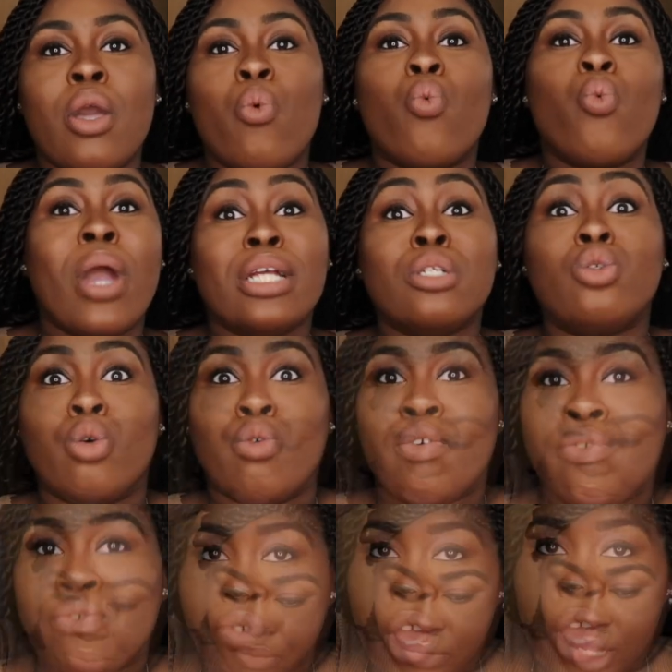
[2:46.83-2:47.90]
when to
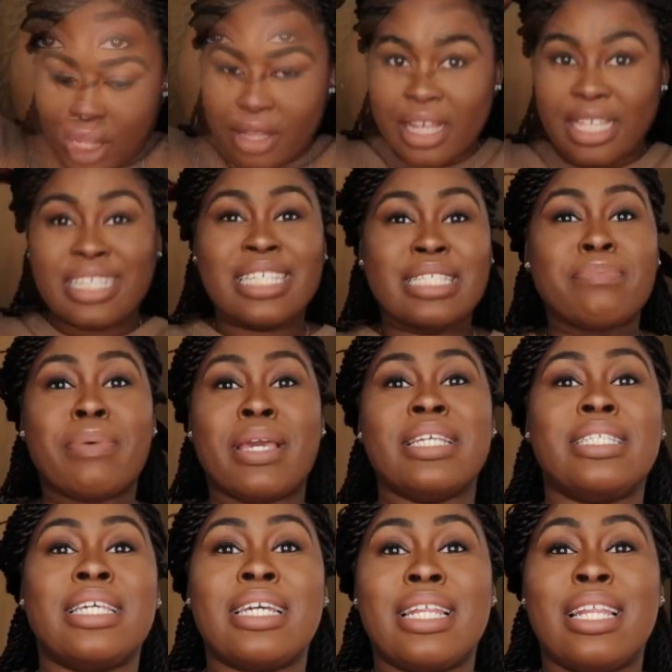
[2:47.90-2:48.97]
refer. This is
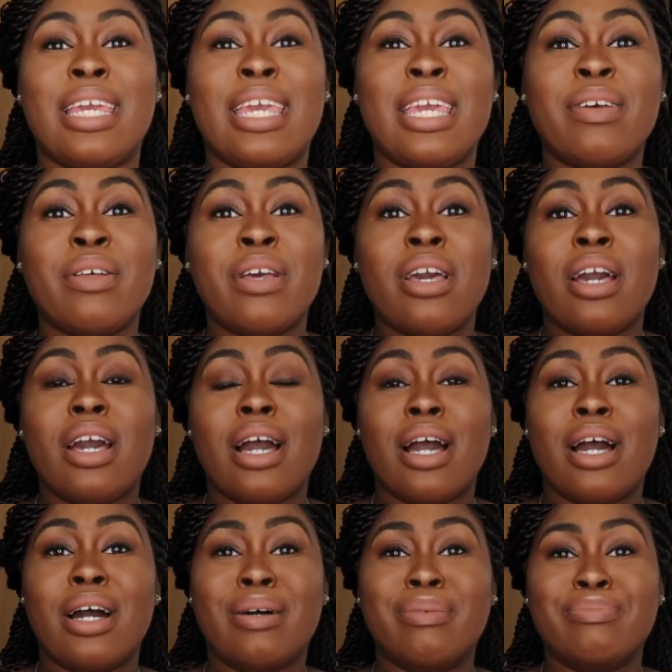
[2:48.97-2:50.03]
basically
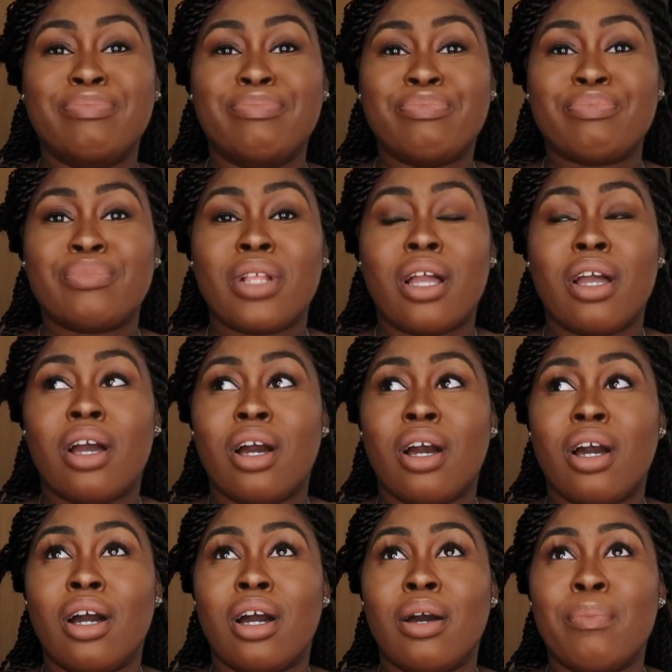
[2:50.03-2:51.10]

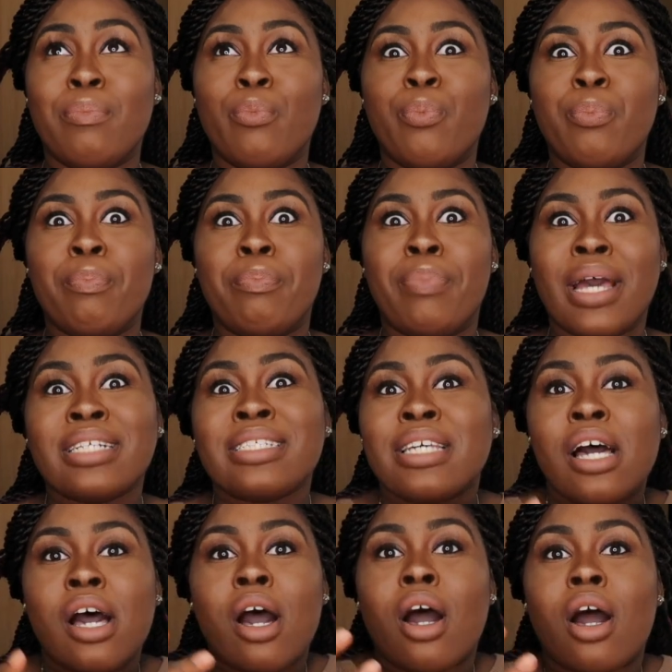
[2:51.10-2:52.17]

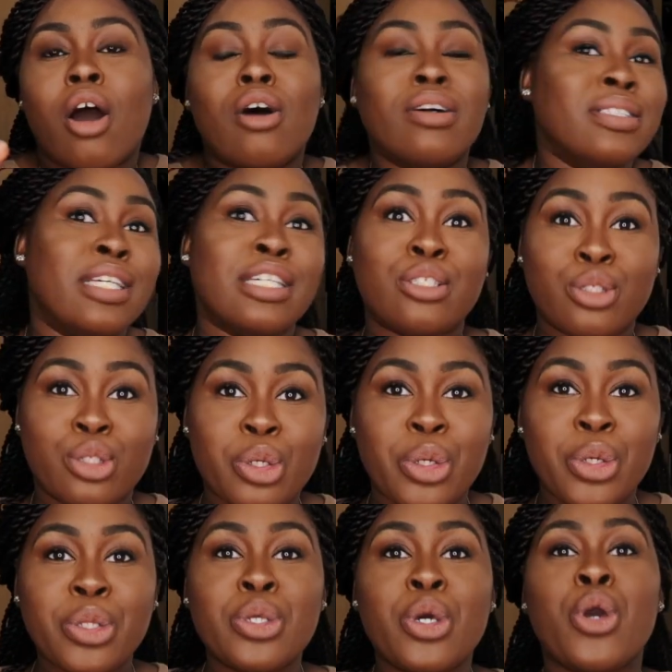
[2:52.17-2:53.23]
better
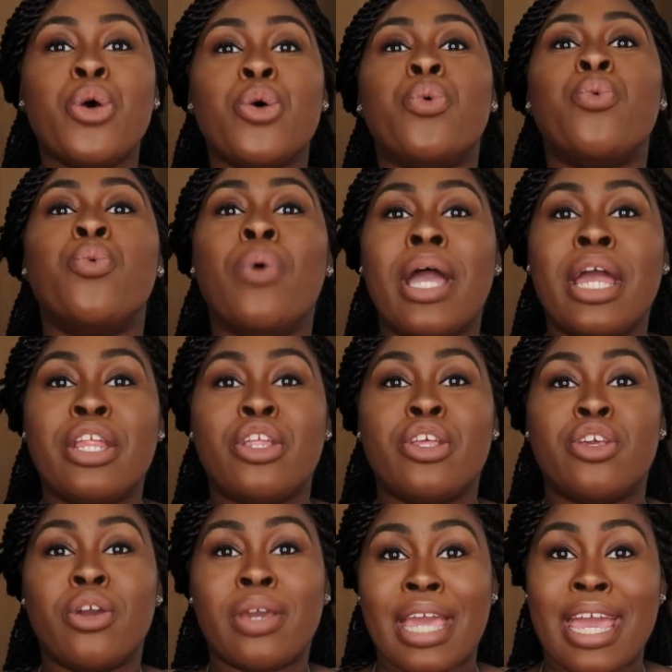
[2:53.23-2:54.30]
understood
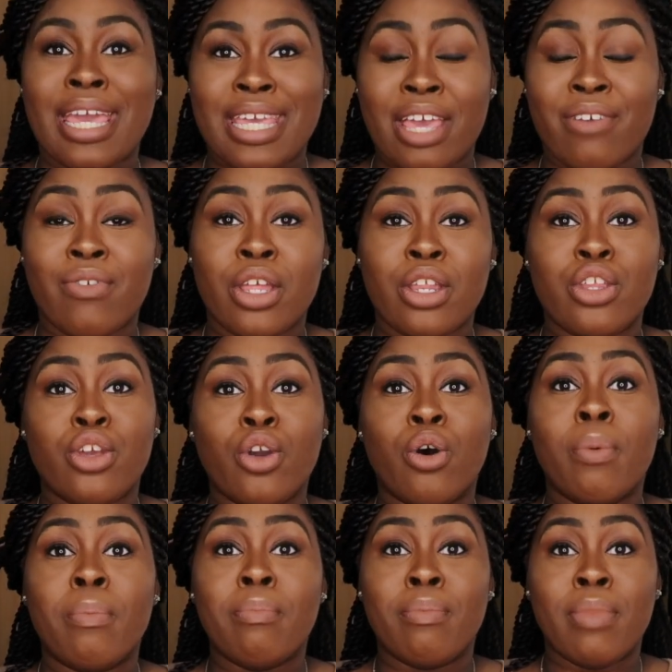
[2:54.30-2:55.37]
when you get given
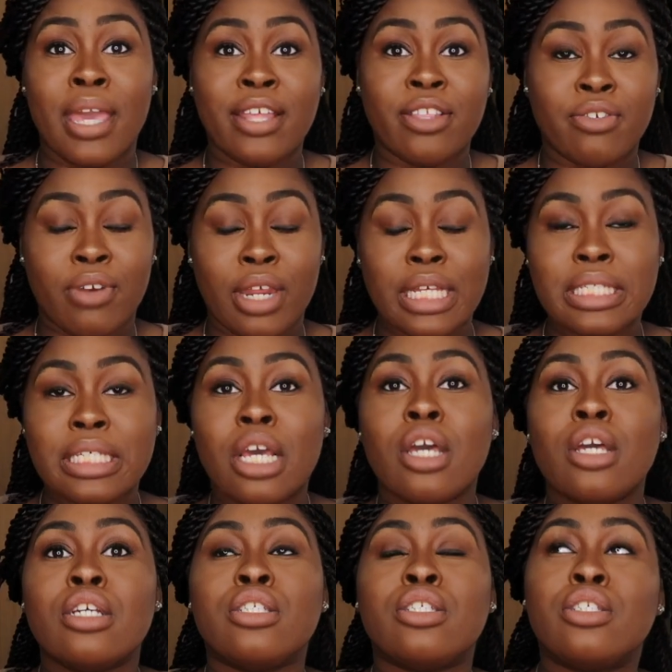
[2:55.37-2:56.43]
your matrix.
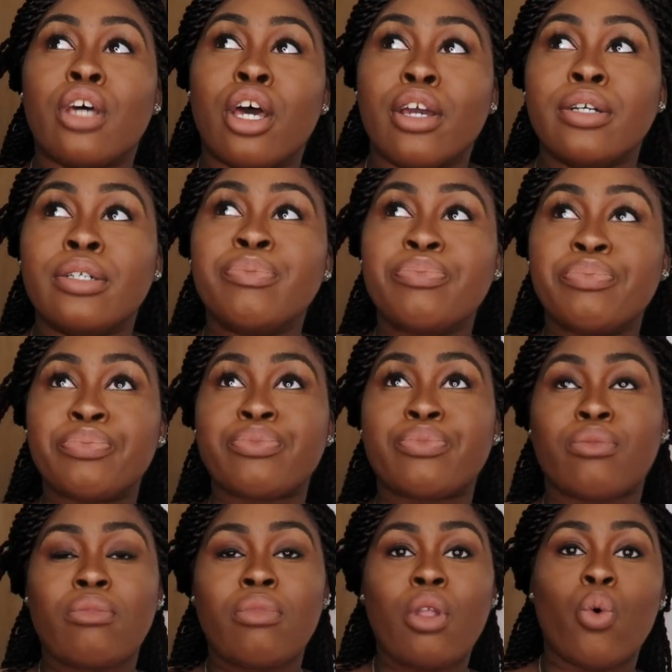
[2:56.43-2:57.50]
So
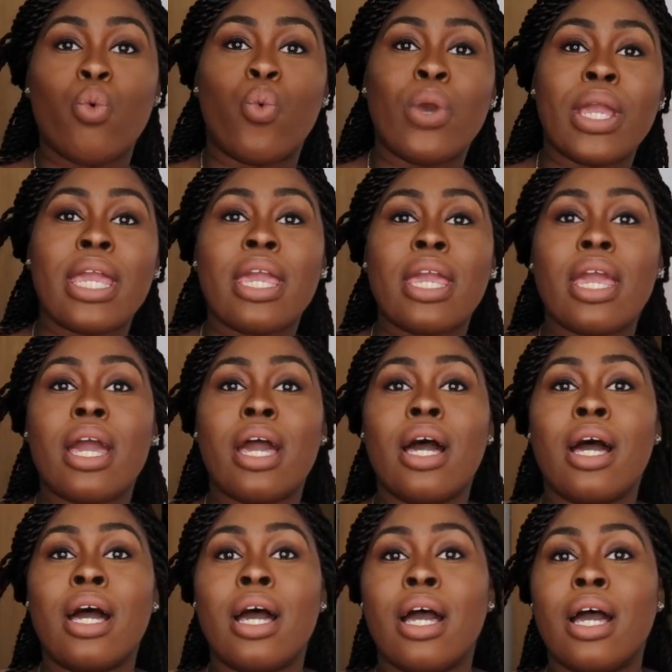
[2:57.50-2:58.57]
we
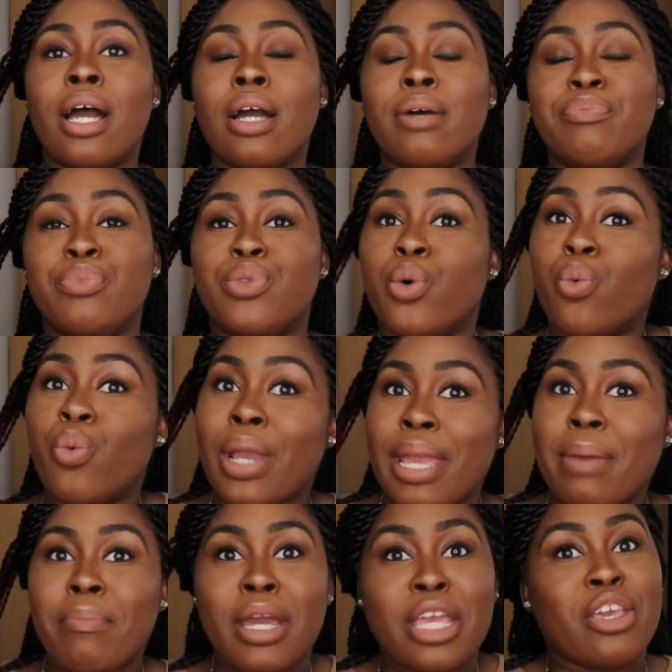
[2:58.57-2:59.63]
the way
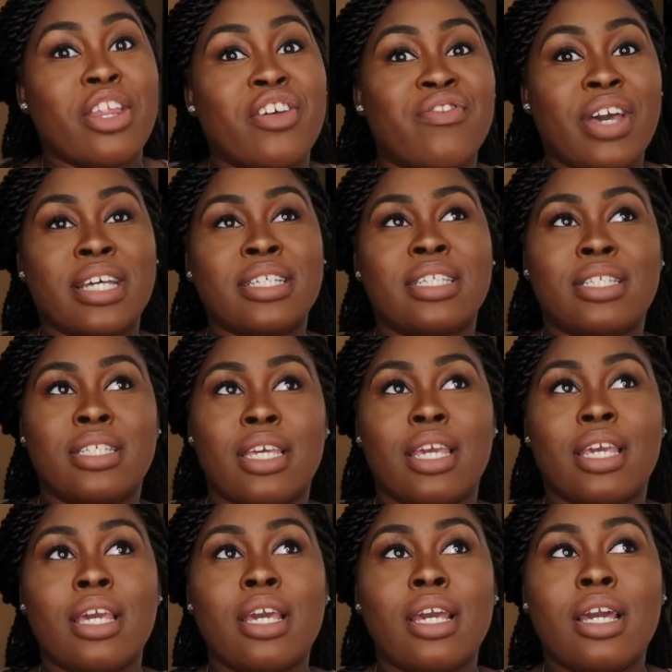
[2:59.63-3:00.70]
my
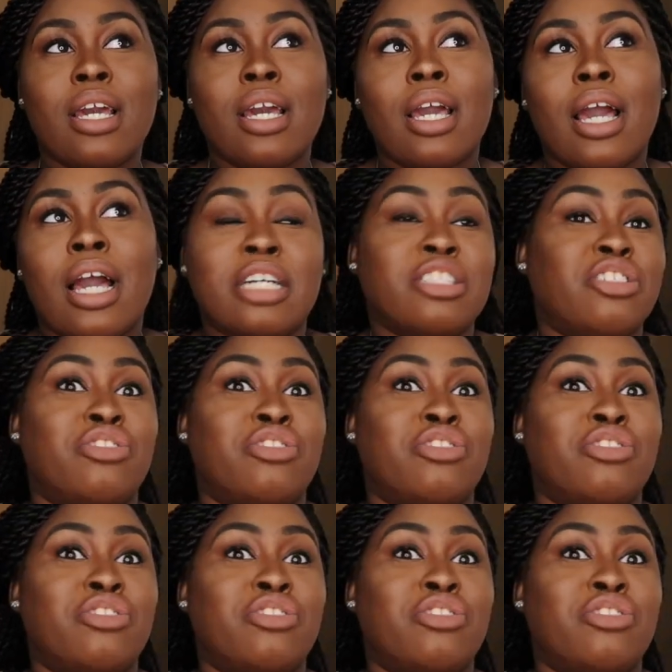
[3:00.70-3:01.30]
university has